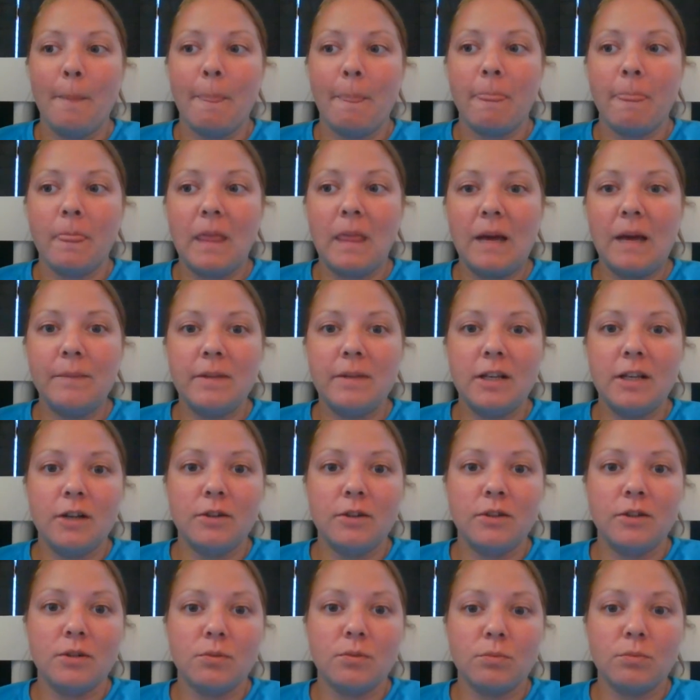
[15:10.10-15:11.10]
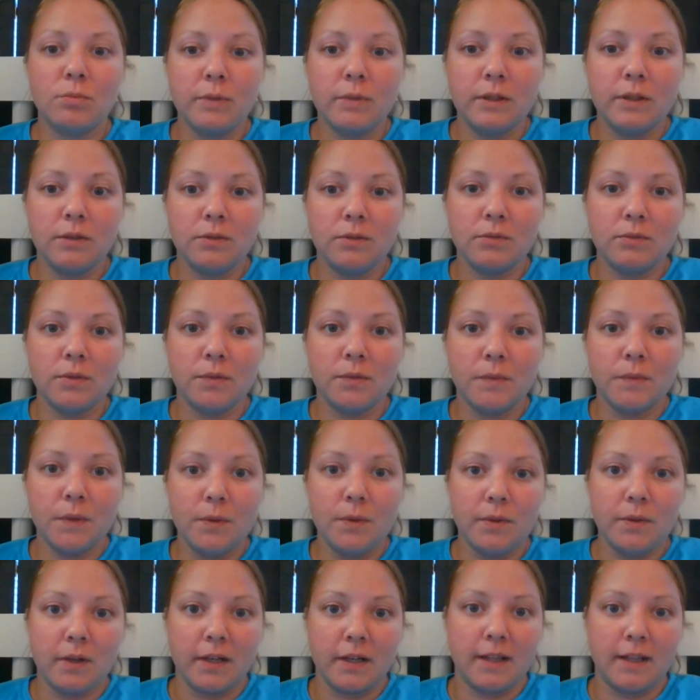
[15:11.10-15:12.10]
let me know your real
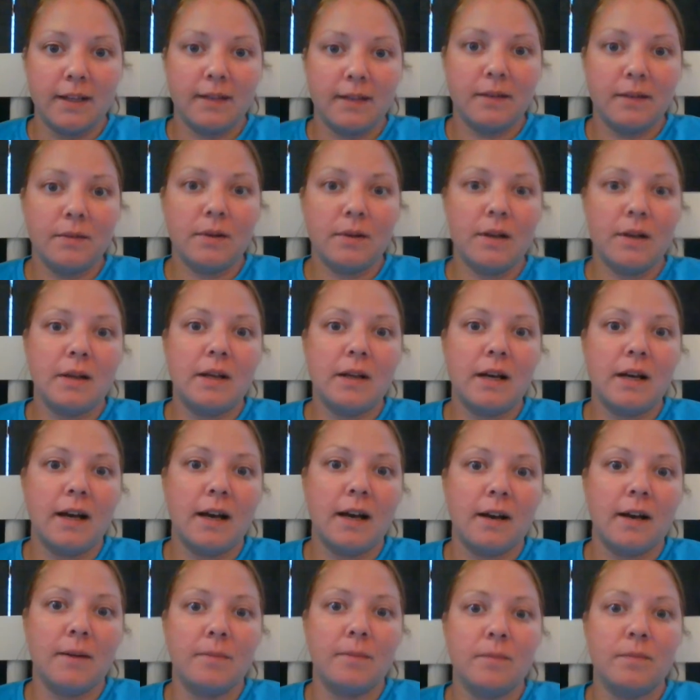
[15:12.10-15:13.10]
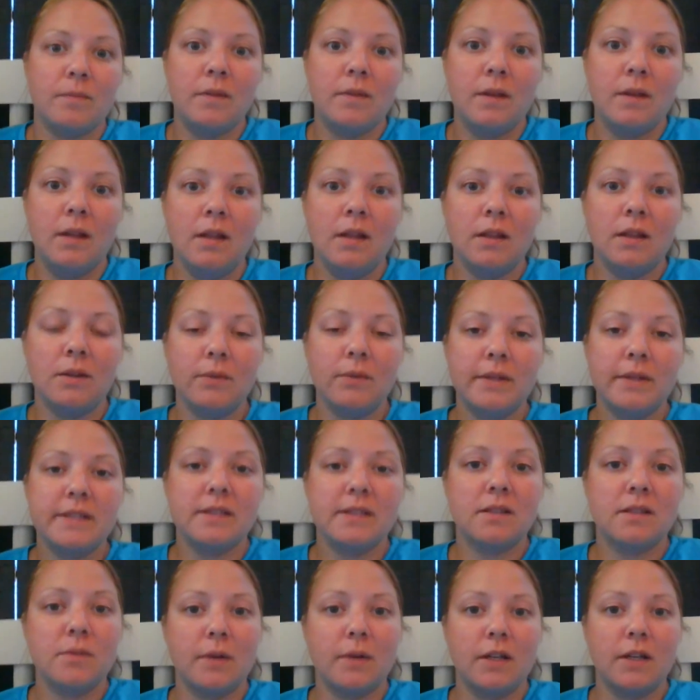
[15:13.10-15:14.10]
review on it, the
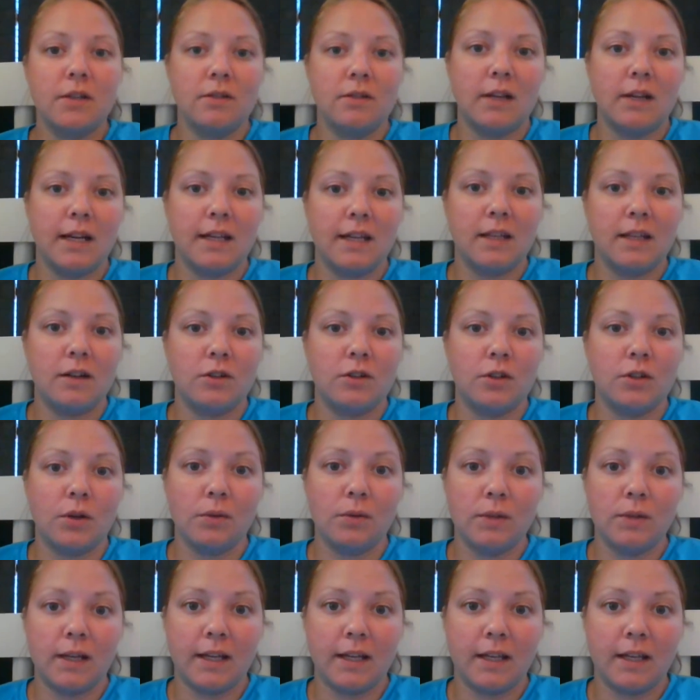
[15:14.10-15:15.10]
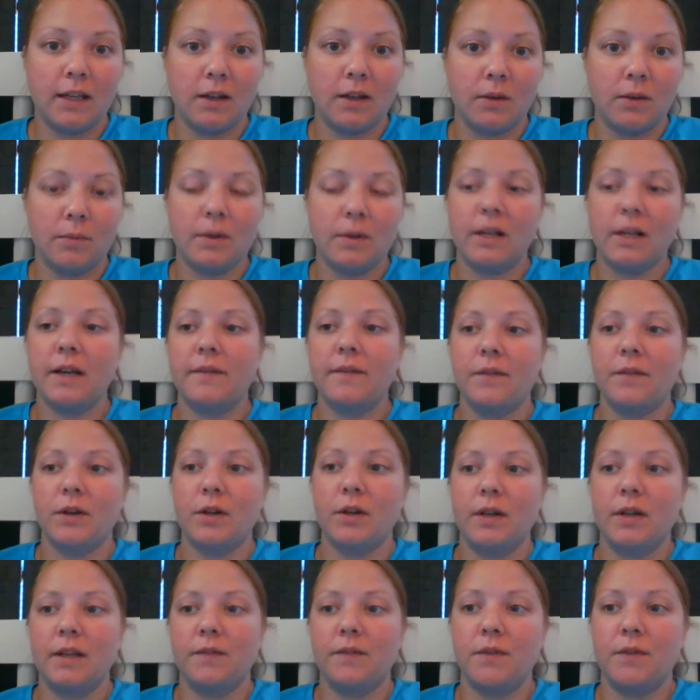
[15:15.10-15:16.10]
reasons why you like it or don't like it or whatever,
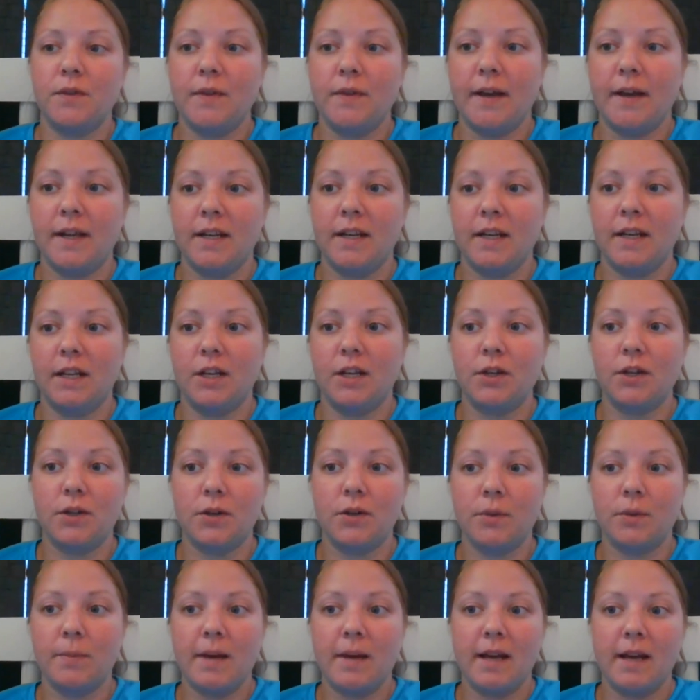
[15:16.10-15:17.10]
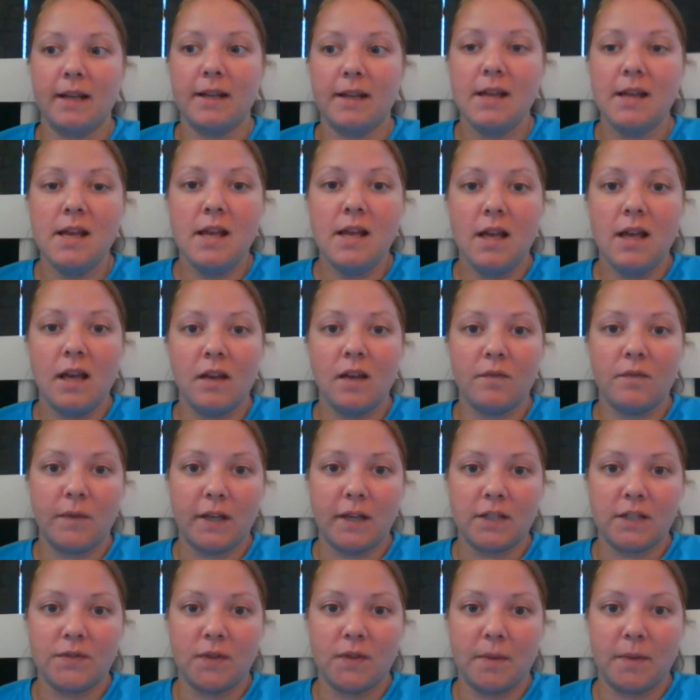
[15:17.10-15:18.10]
and if you've had any good or bad
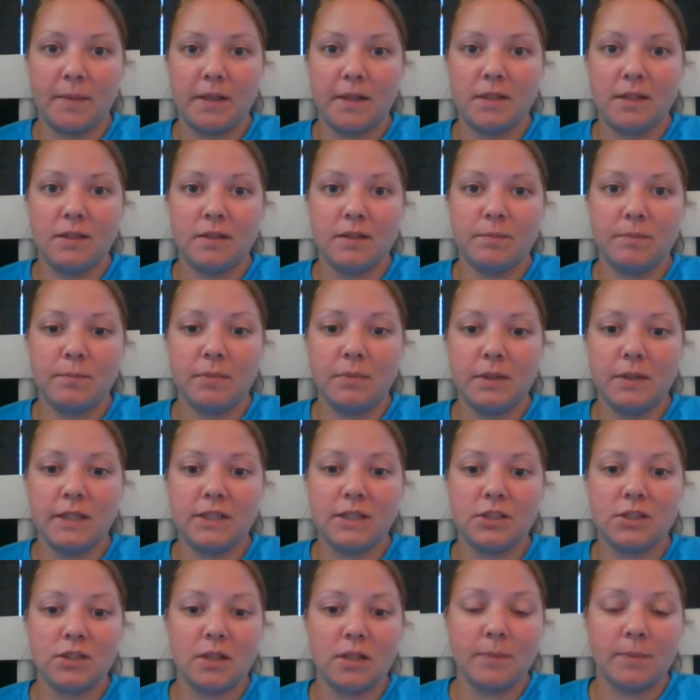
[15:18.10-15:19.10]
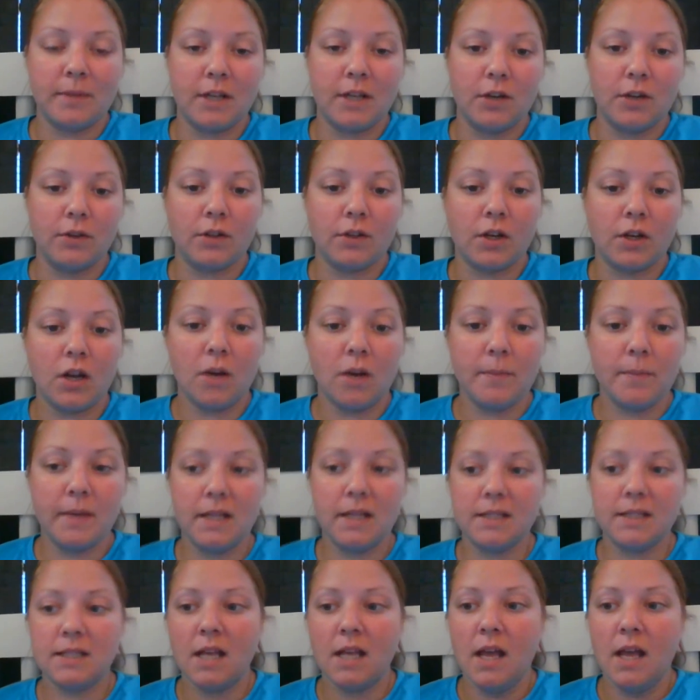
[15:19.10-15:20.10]
effects from it, please just let me know in the
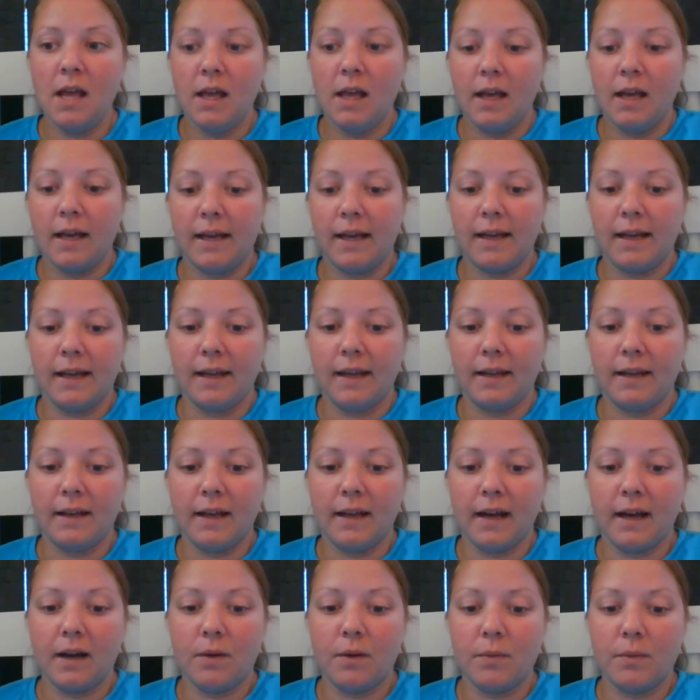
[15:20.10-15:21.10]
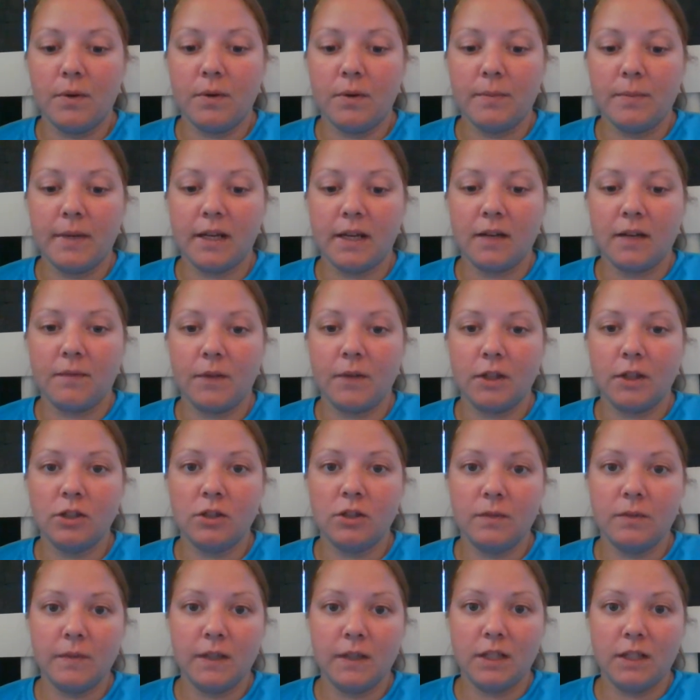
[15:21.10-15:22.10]
comments, and I will make a
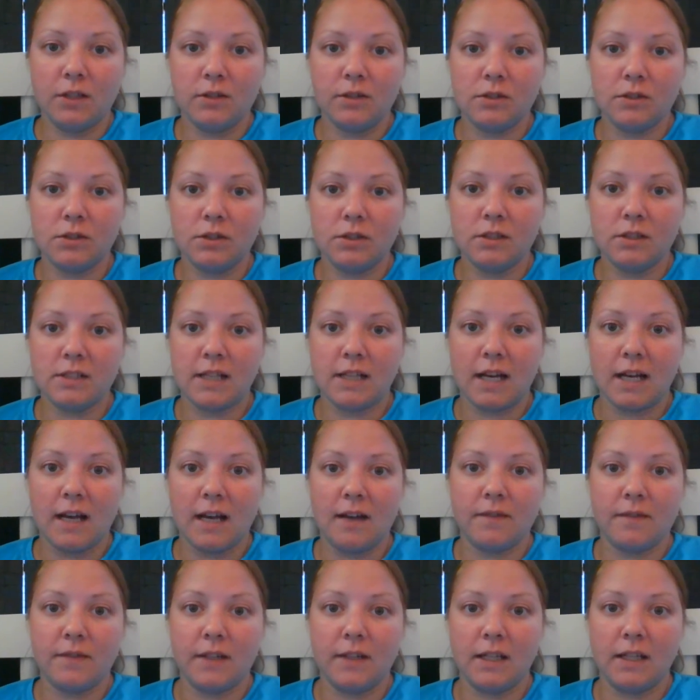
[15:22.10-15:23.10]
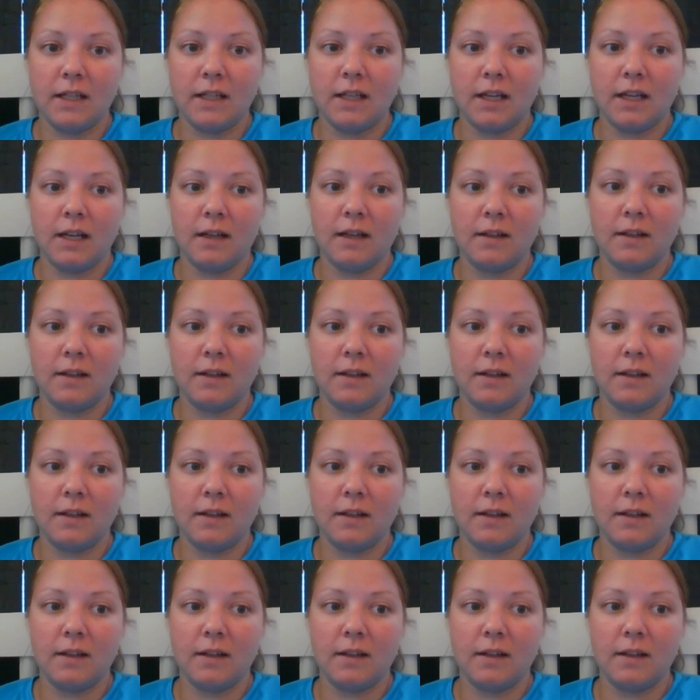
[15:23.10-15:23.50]
follow-up video as soon as I have any